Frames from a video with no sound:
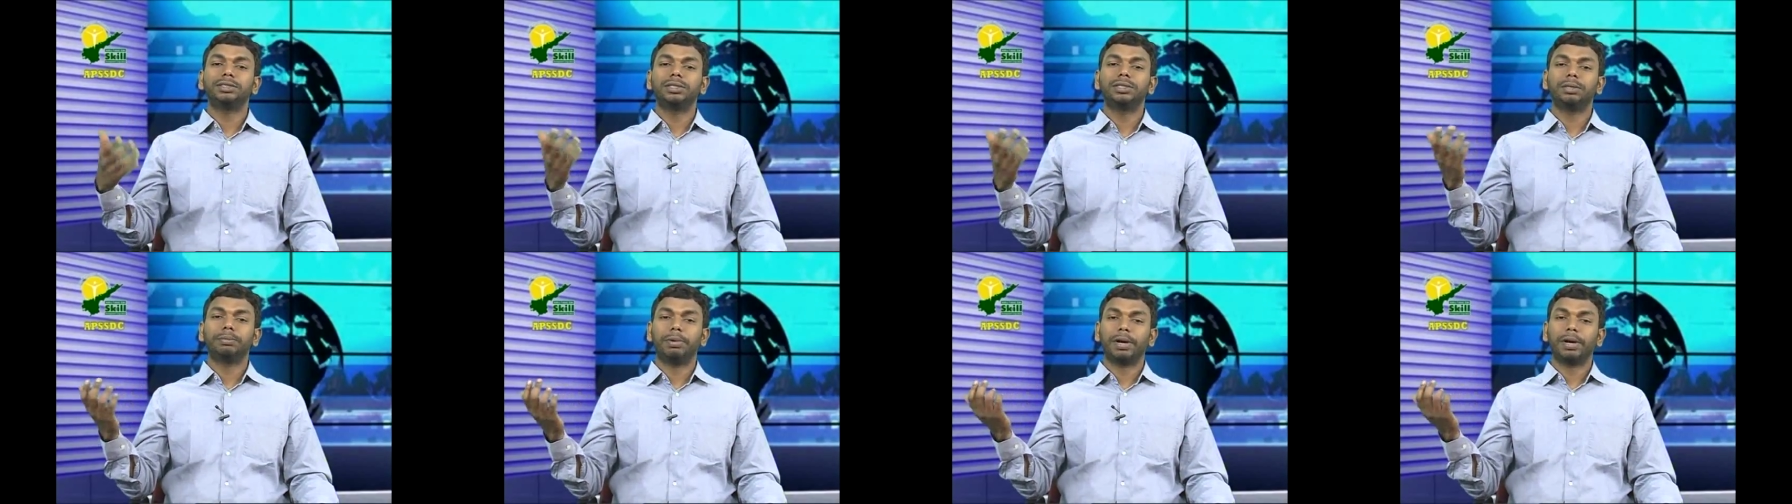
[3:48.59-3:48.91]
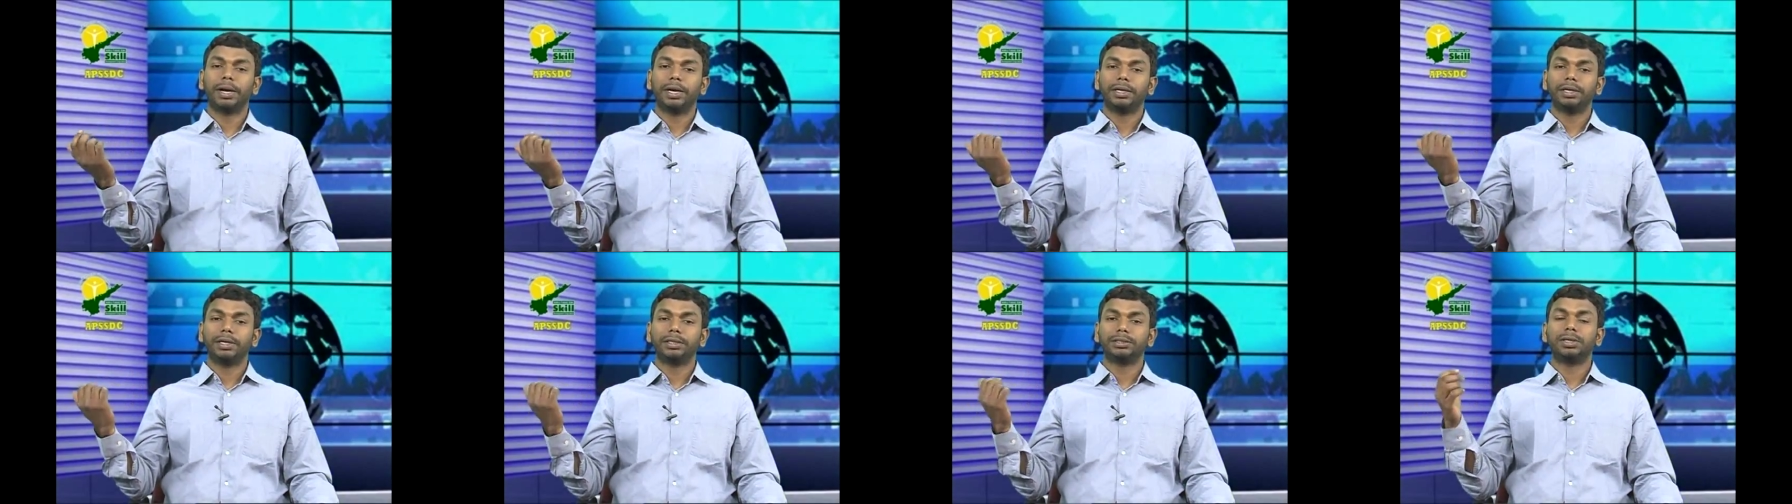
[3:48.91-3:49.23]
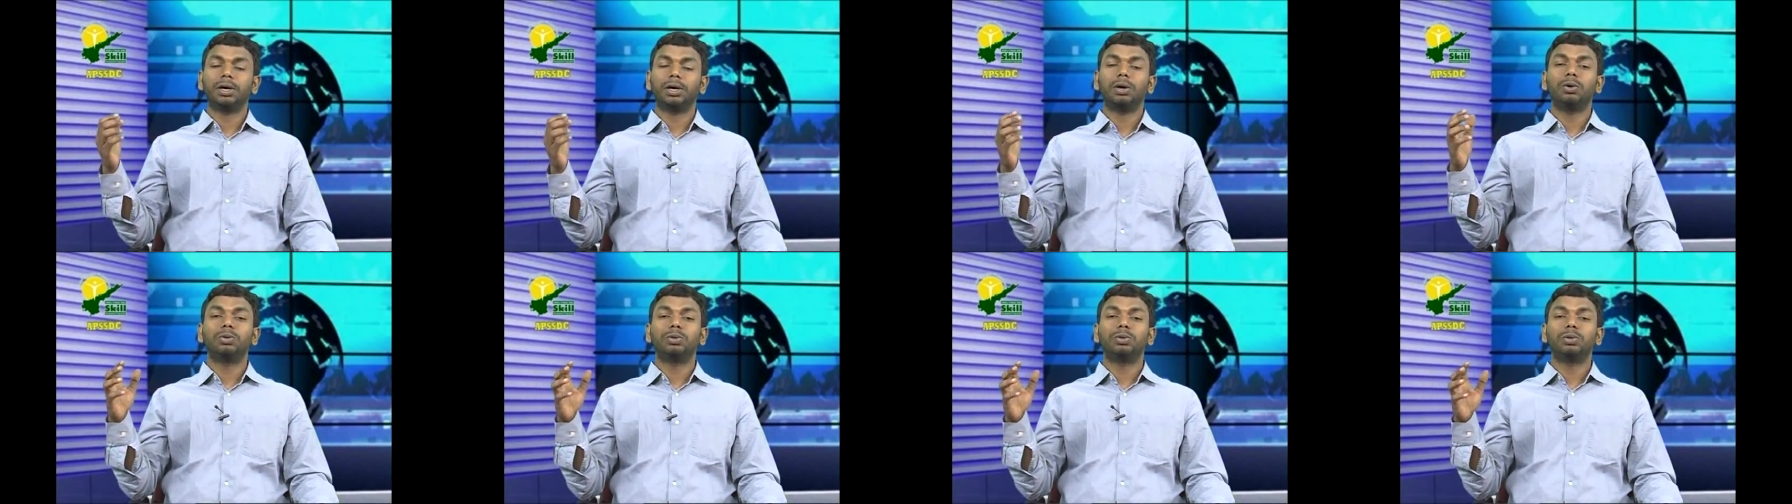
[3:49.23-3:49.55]
the brightness.
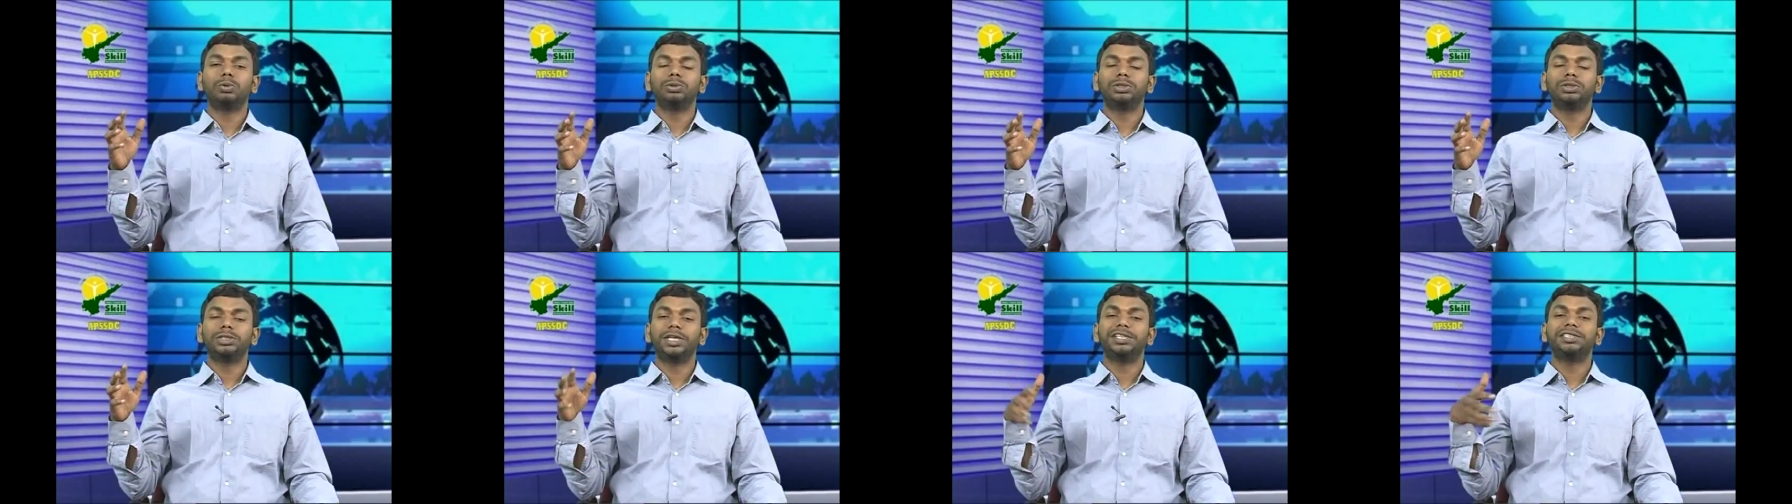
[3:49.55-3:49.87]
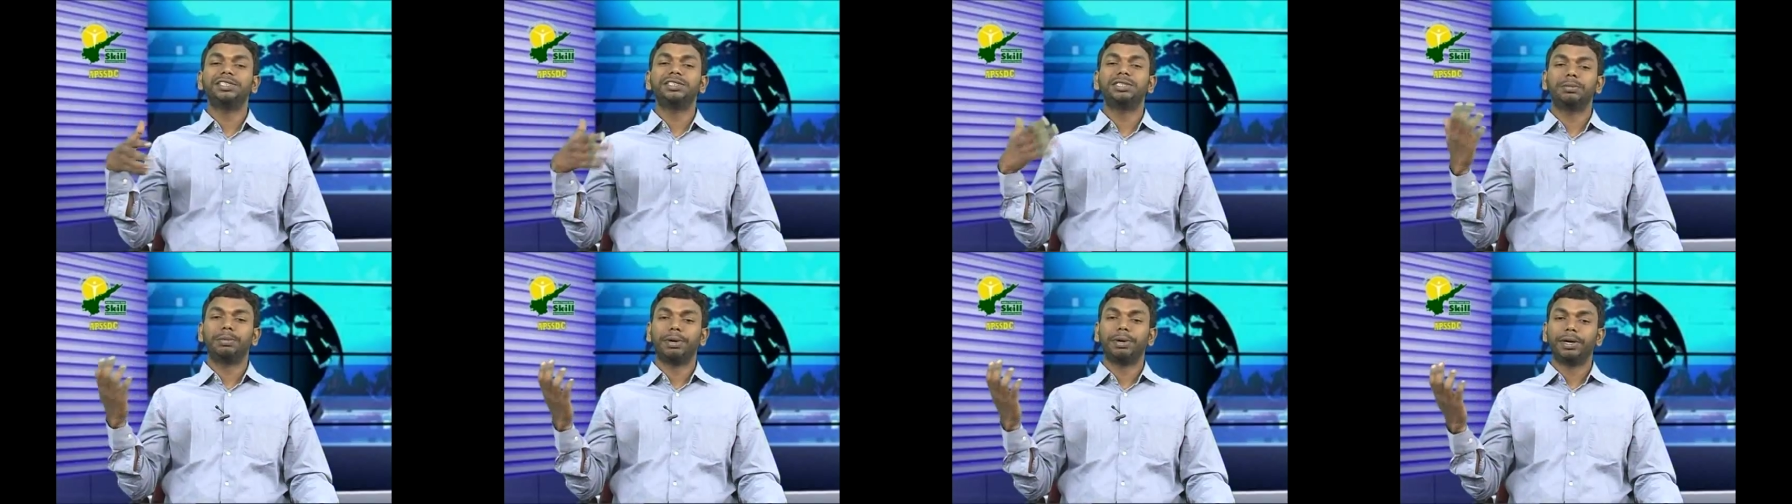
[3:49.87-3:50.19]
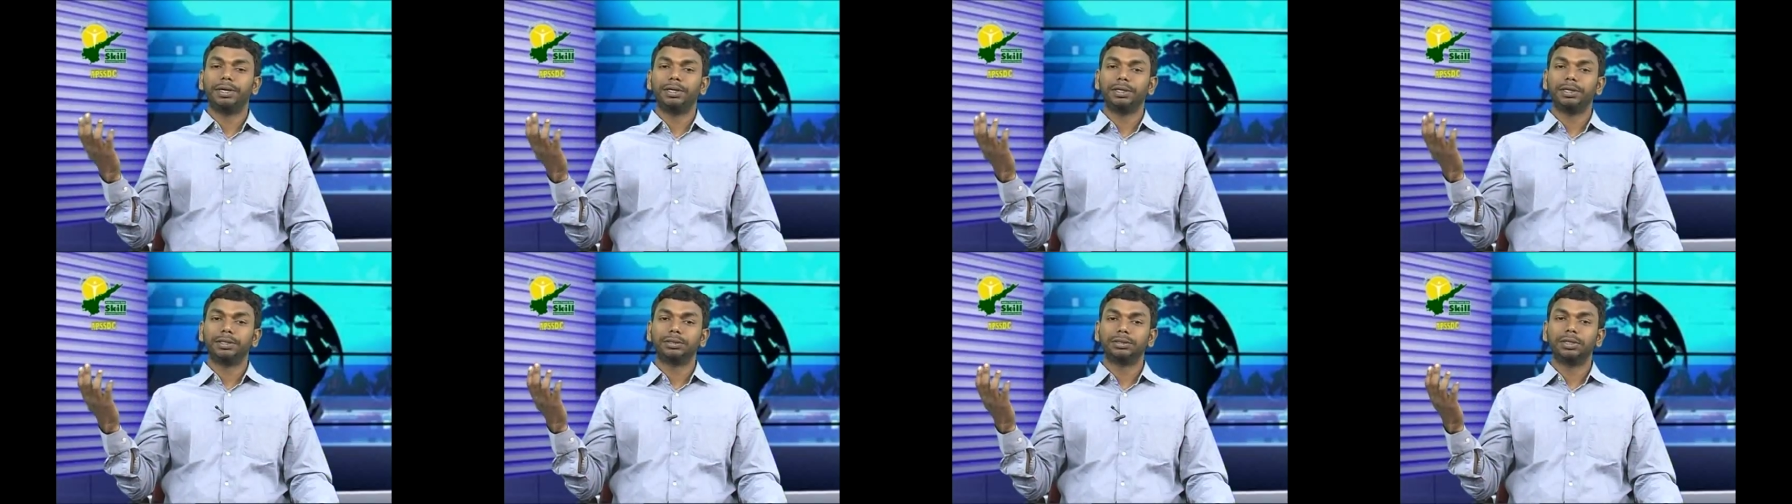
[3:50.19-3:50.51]
How to change the
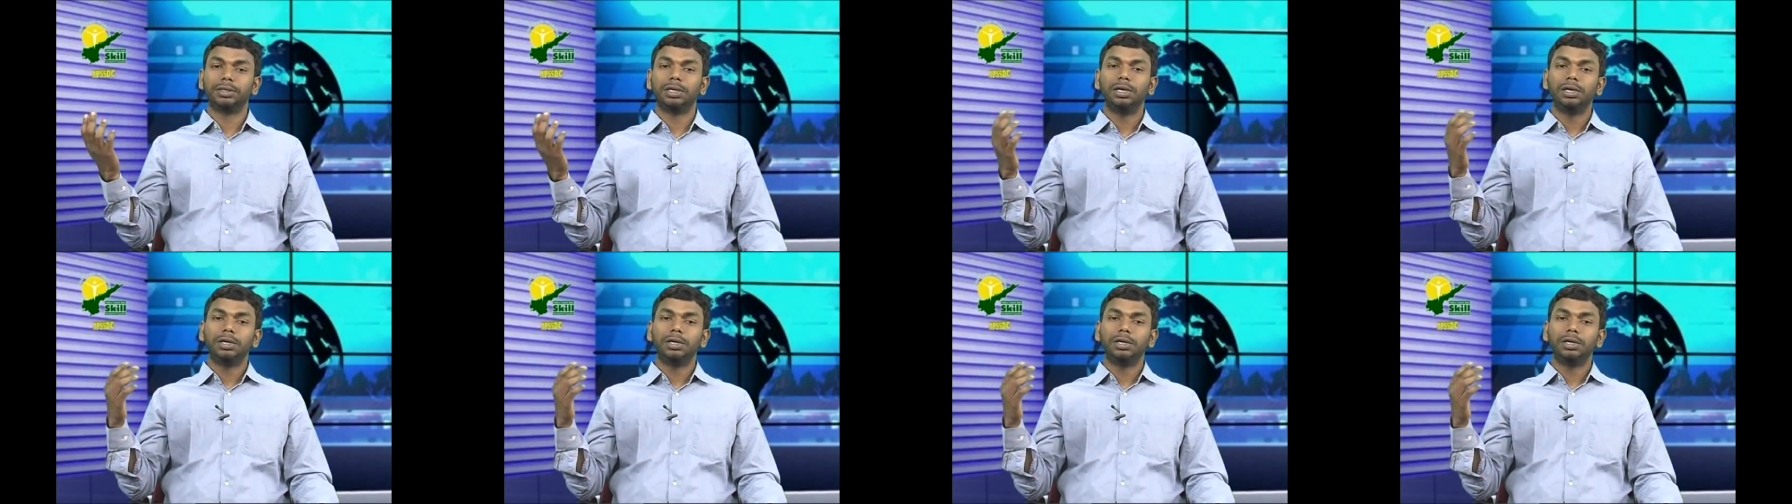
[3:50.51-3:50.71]
brightness.